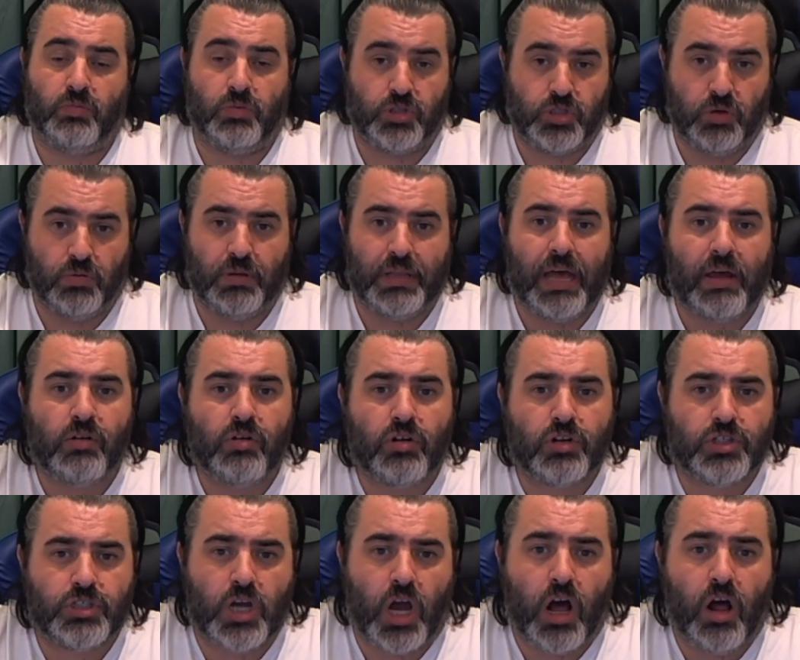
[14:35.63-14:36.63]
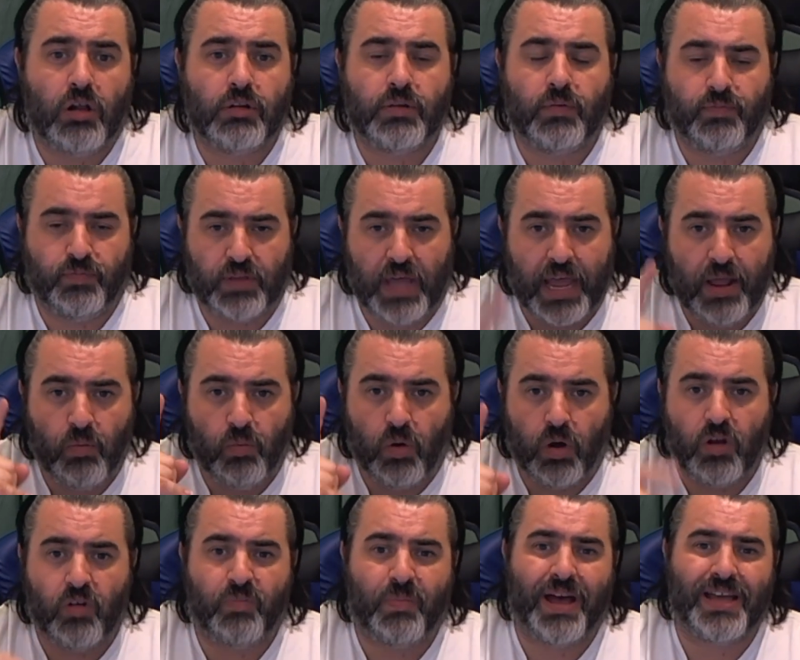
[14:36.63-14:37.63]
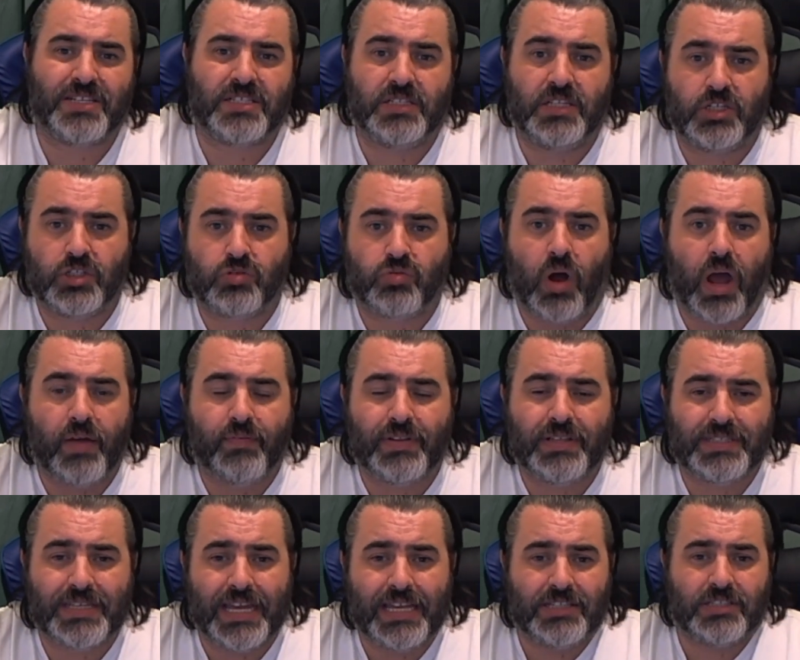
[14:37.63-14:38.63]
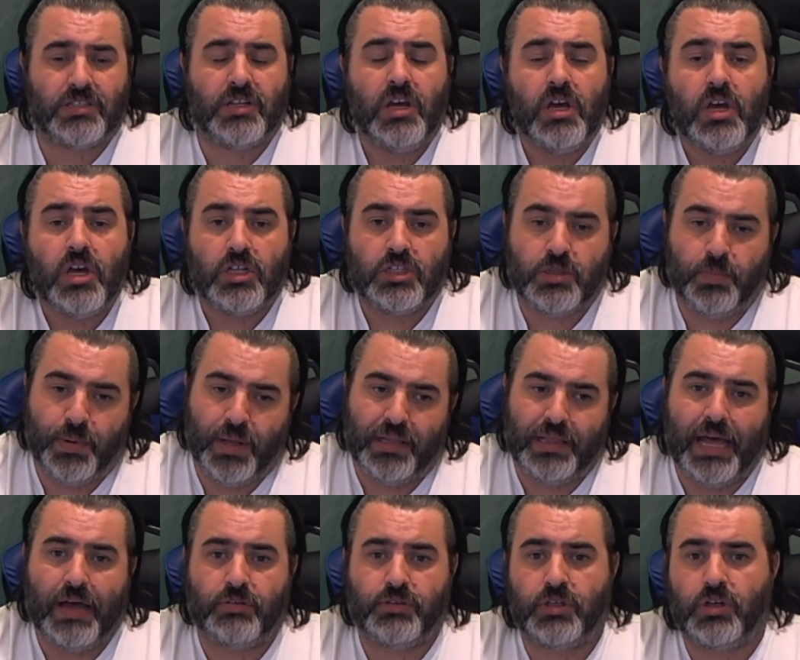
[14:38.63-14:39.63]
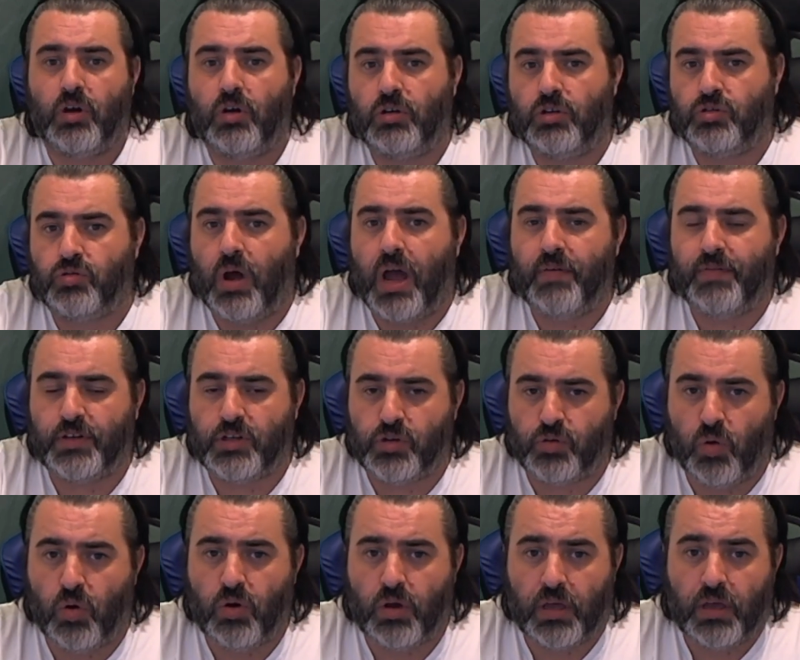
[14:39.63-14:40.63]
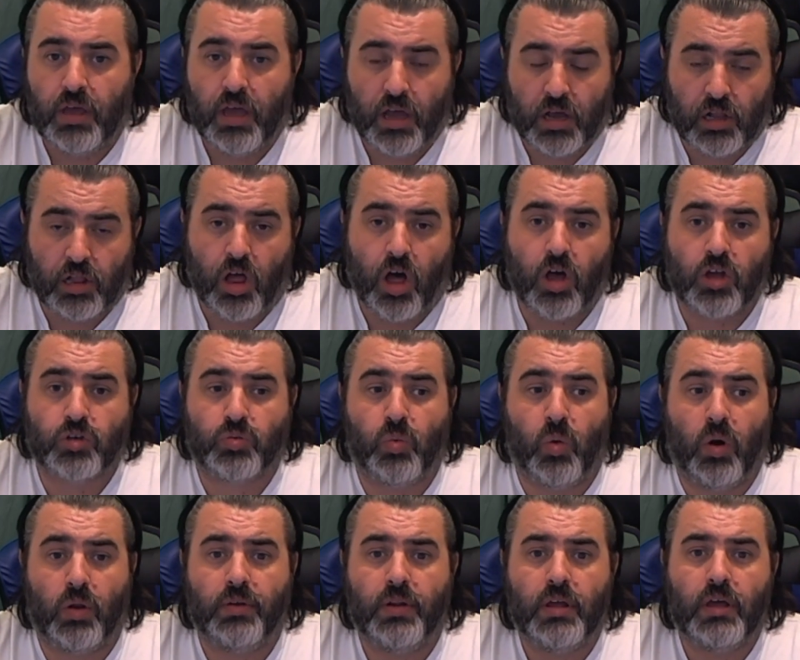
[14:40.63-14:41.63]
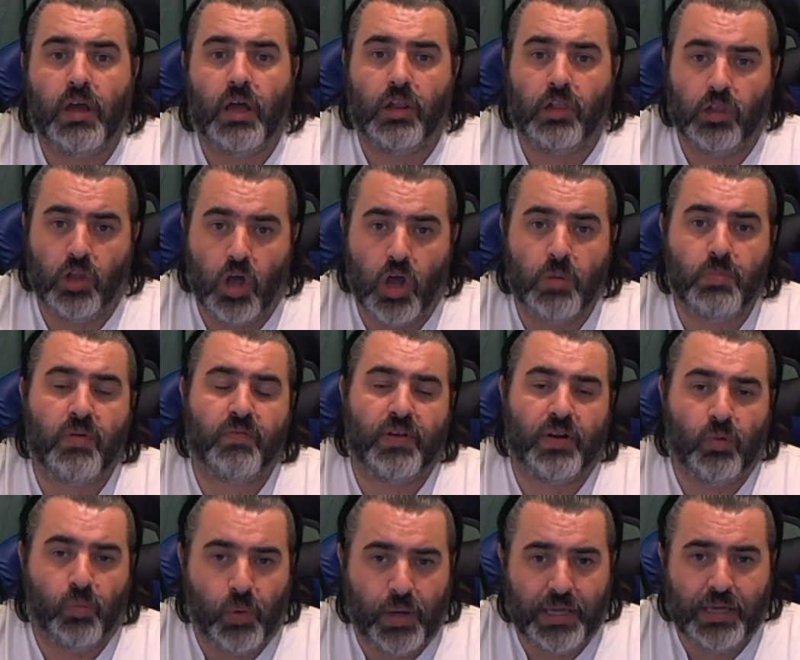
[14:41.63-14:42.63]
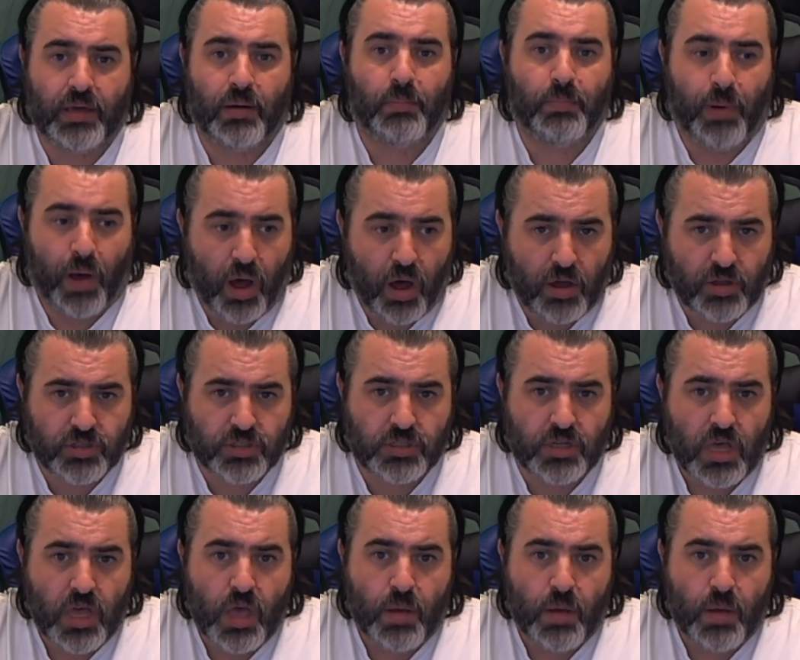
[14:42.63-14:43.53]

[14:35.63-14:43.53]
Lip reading: Would you allow your child of day one of passing his driving test to be allowed to go and drive a truck, a Class 1, and learn within a week and pass,